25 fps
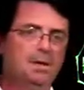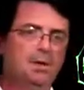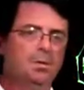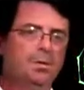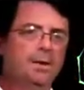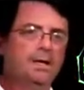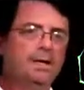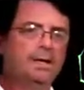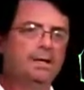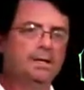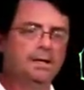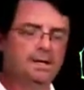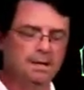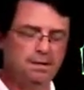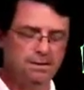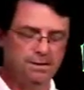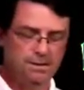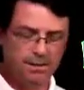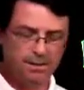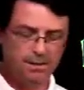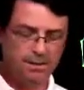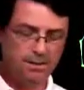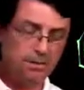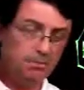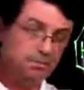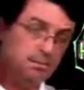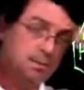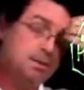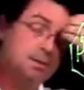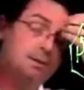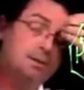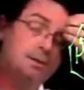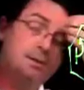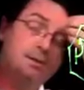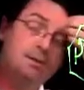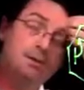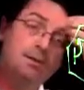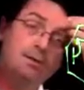We can continue
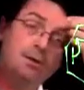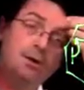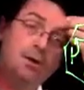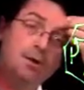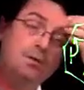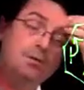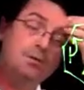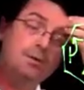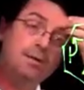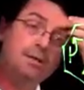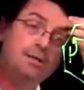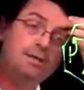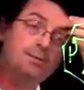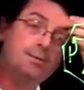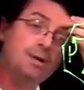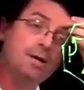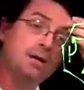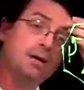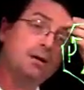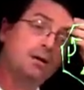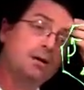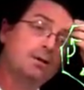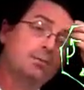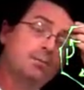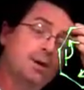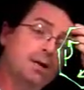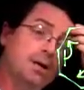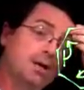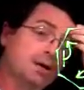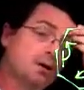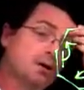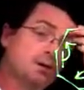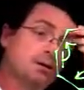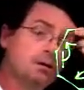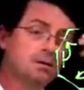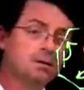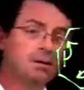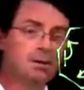to grow these bigger and
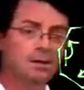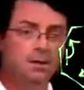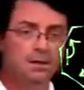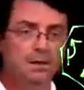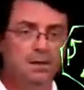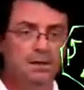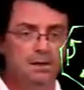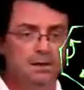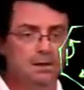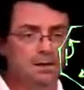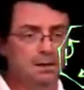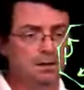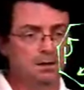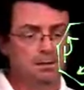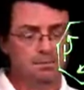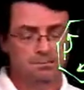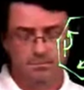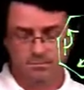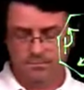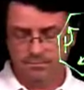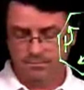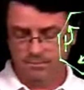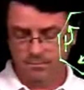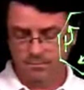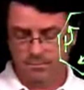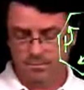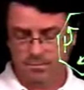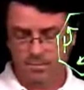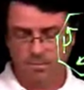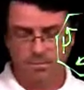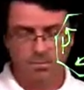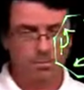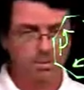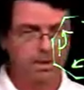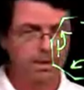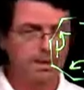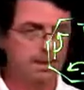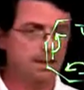bigger.
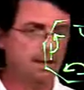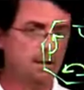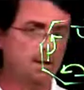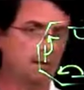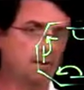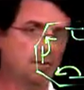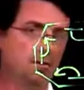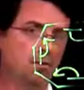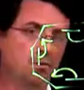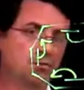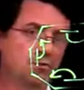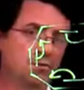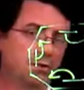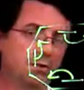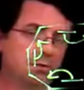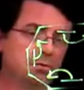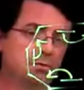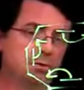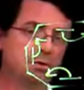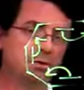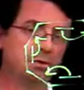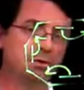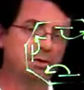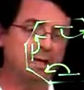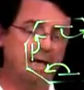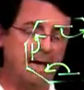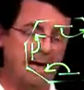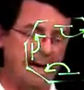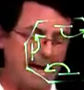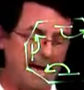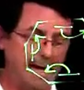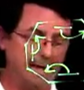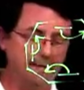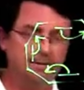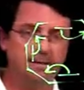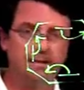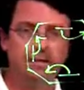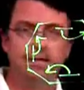We can also look
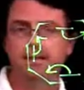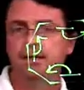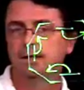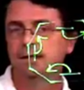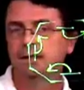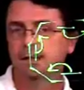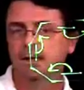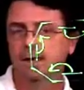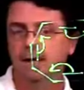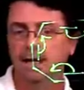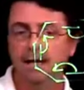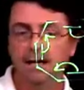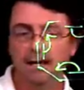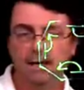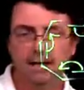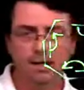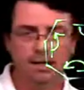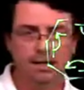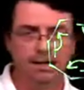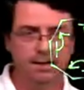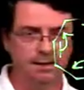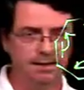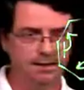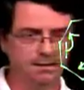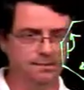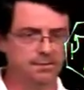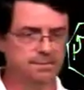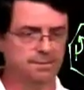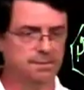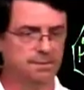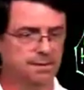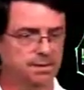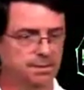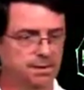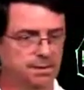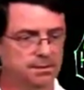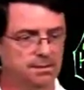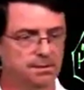at anions.
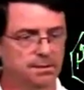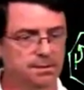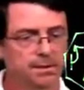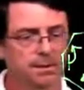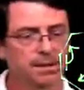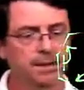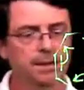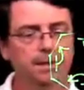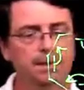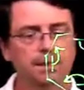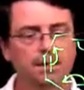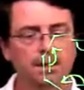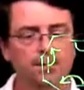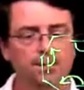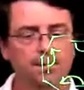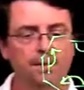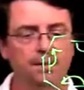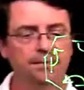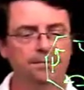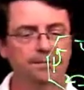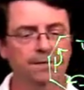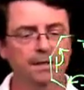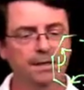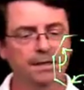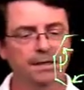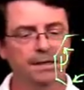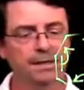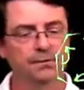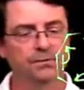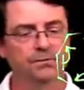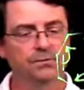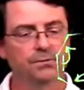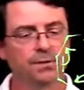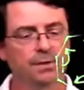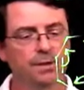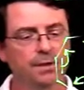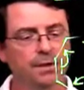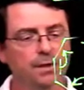Let's look at a couple of
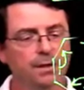these.